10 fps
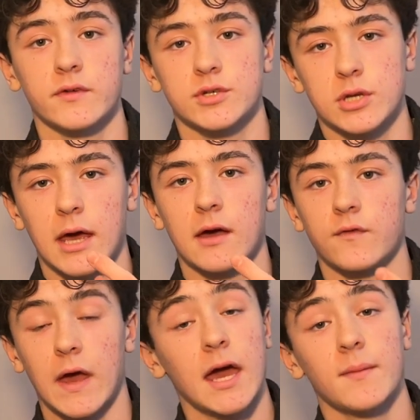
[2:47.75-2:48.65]
It should
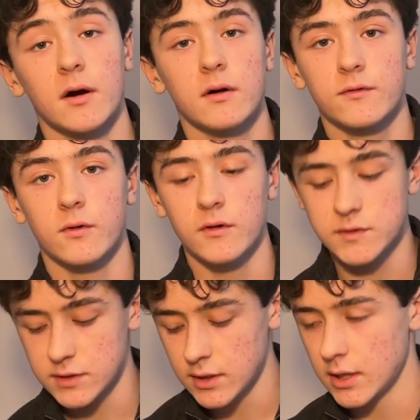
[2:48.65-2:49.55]
have ammo, of
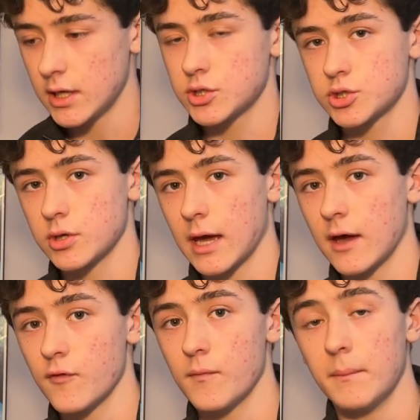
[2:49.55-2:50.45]
course. It should
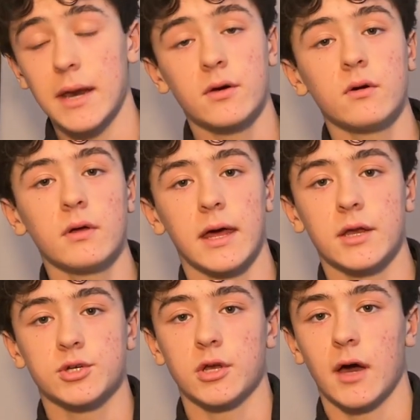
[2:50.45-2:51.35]
have medical, and
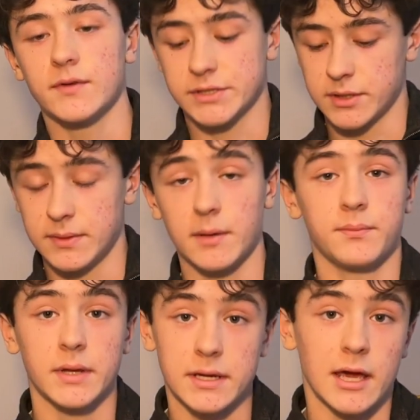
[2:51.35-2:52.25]
it should obviously be a
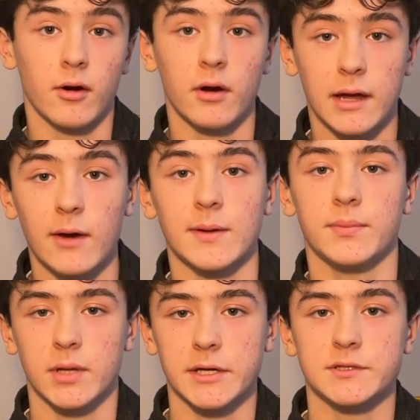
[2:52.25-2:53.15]
plate carrier, carry
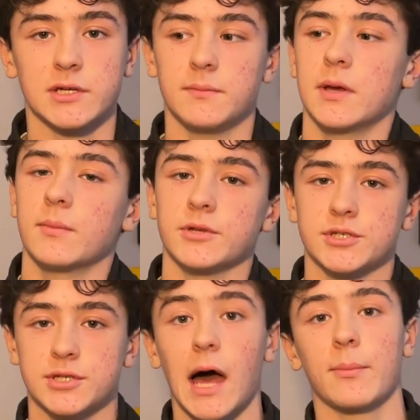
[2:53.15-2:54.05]
plates, and be able to
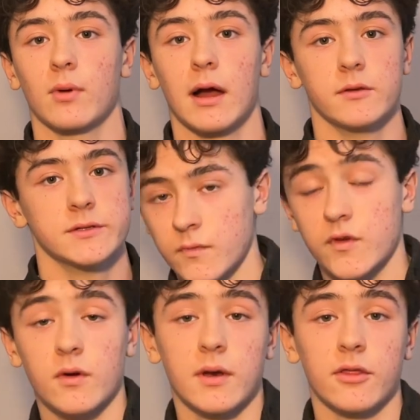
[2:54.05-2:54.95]
stop rounds.
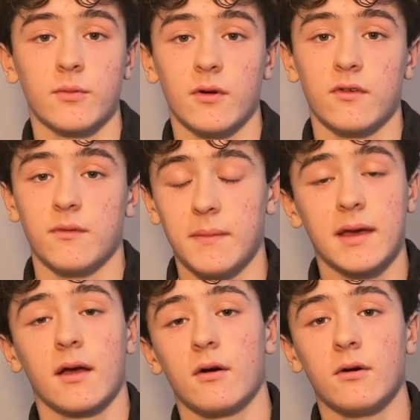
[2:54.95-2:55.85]
So in other words,
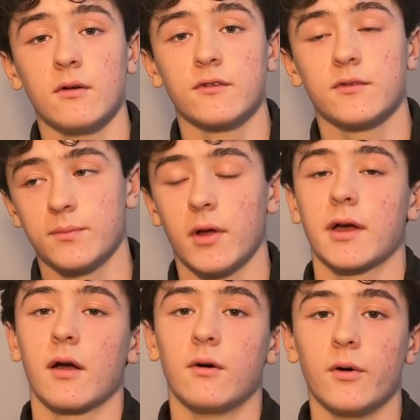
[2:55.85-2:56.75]
making holes,
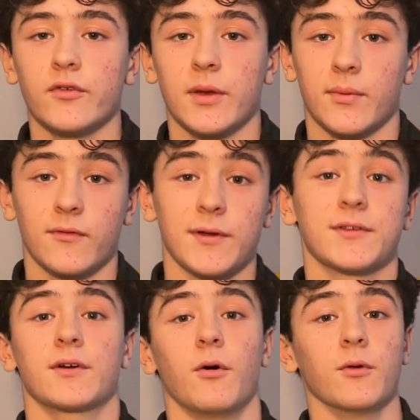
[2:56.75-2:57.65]
plugging holes, and
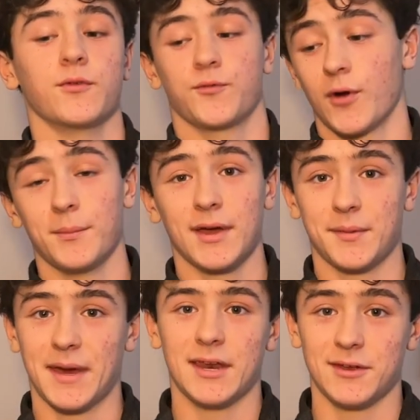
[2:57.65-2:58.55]
preventing holes from being
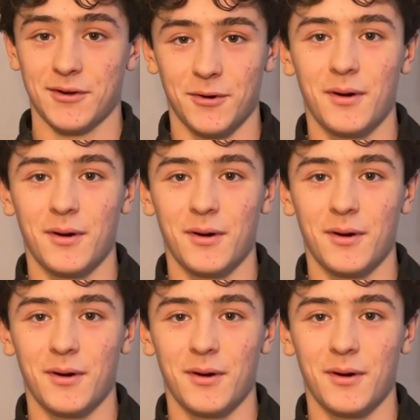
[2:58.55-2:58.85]
made in you.